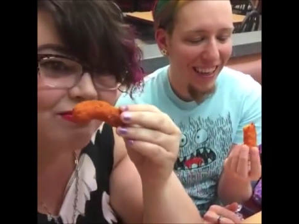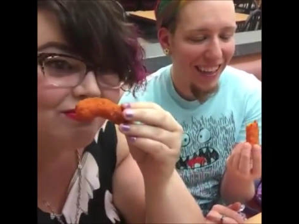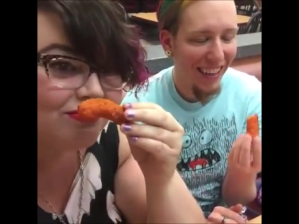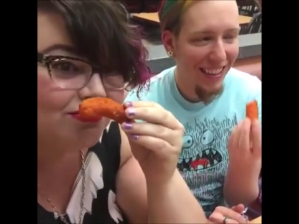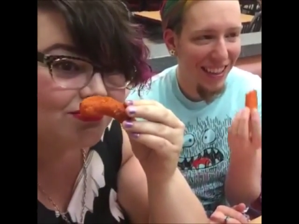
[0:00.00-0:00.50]

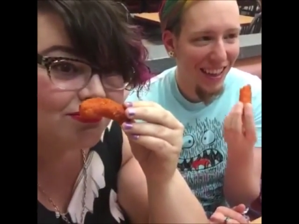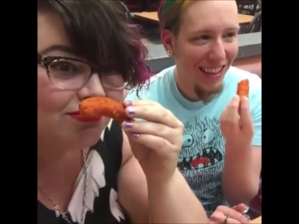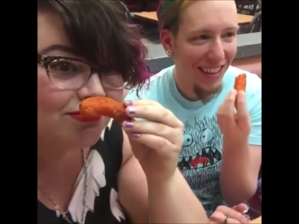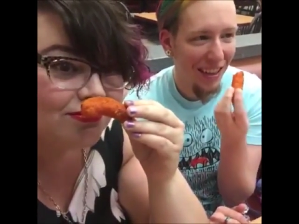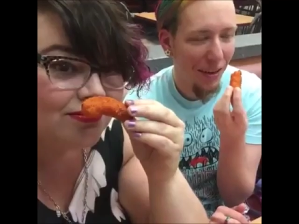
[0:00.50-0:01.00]
Speaker 1: and like
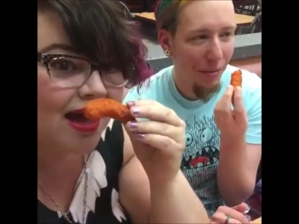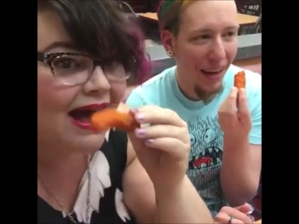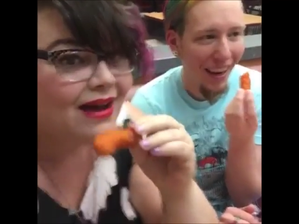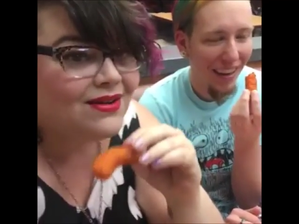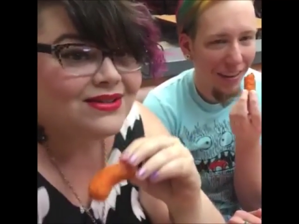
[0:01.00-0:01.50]
a Cheeto.
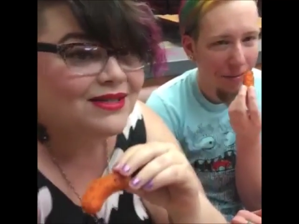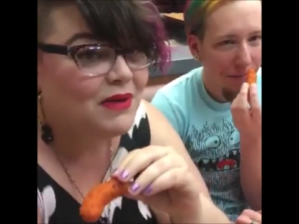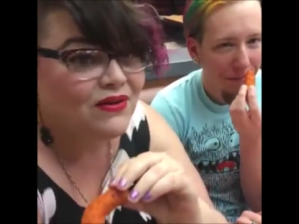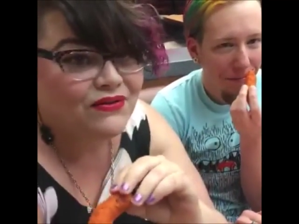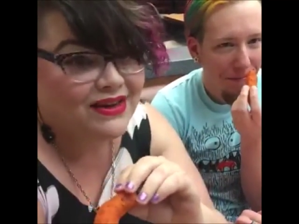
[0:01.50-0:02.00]
Bag. I don't
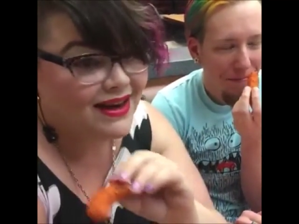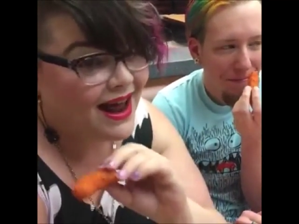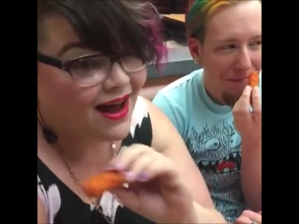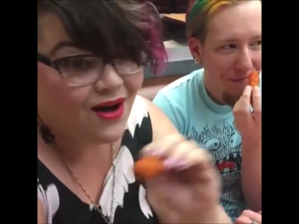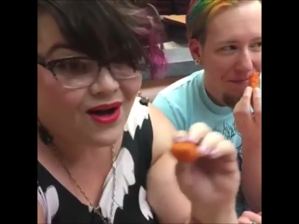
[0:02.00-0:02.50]
smell
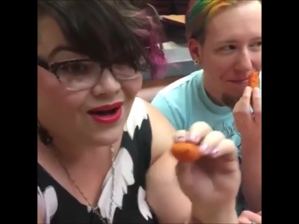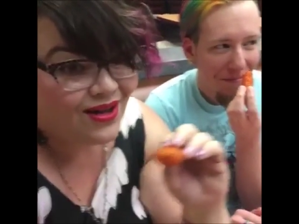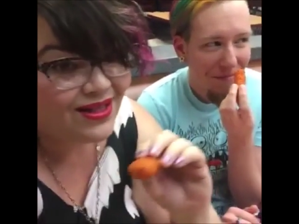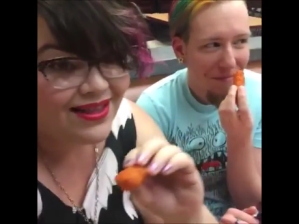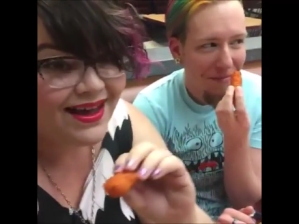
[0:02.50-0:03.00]
feet at
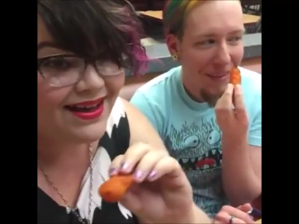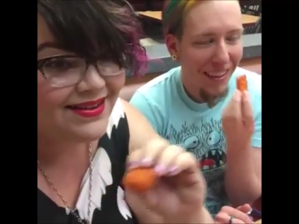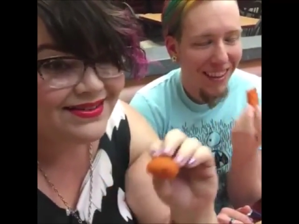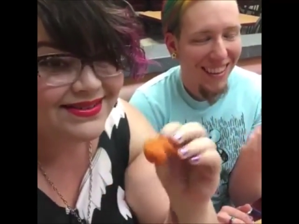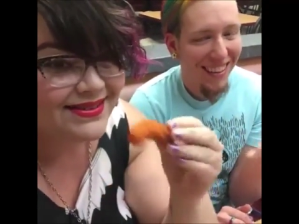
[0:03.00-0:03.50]
all.
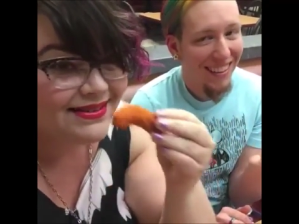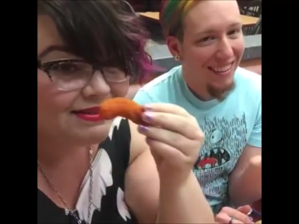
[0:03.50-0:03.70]
I don't.